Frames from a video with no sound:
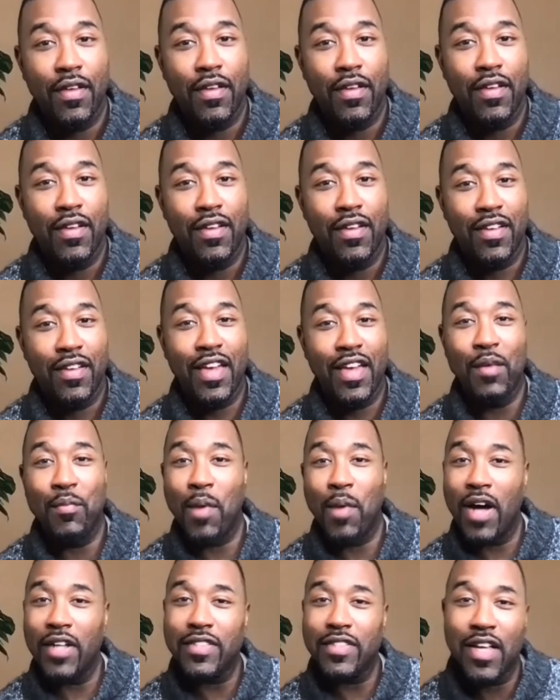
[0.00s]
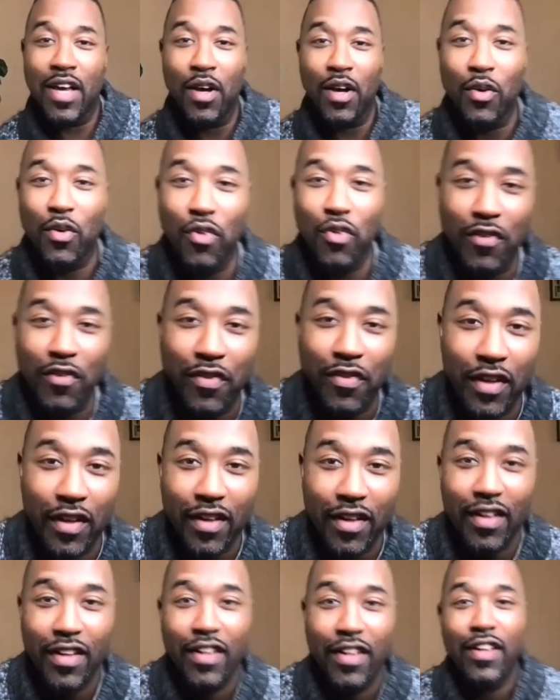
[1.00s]
Yeah, Montel Griffin
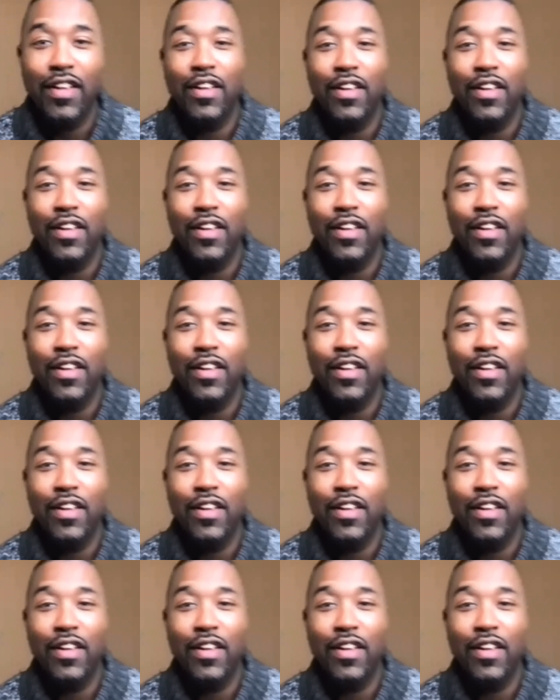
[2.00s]
or